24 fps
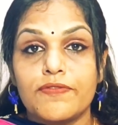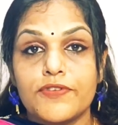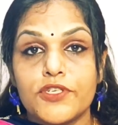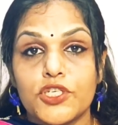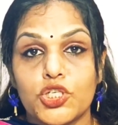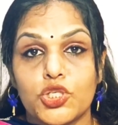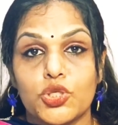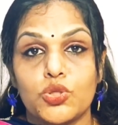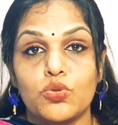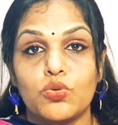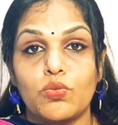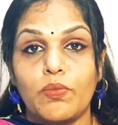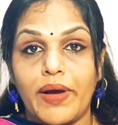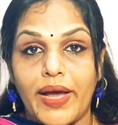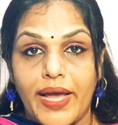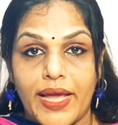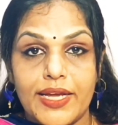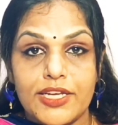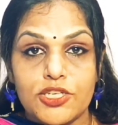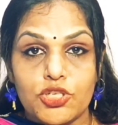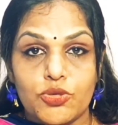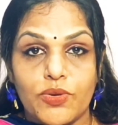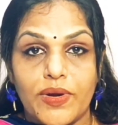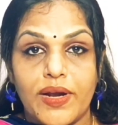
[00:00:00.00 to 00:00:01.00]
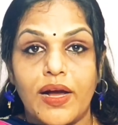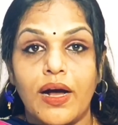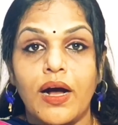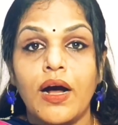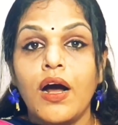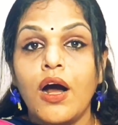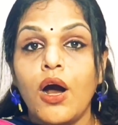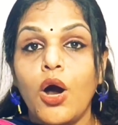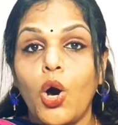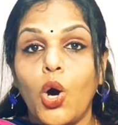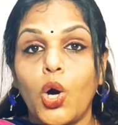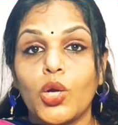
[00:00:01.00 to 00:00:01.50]
Vishnu, Maheshwara
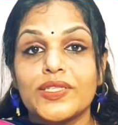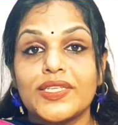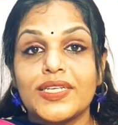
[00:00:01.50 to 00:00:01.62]
or